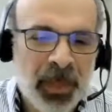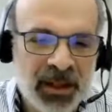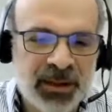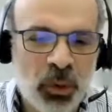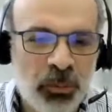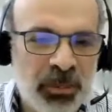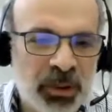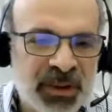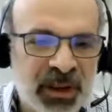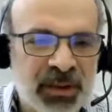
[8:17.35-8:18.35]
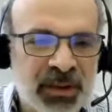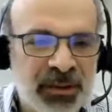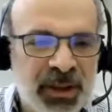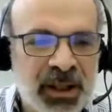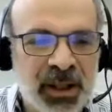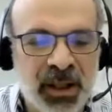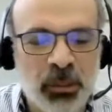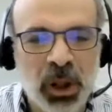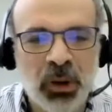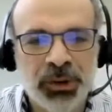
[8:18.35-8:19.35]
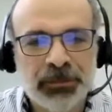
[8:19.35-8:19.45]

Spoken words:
And so people started thinking about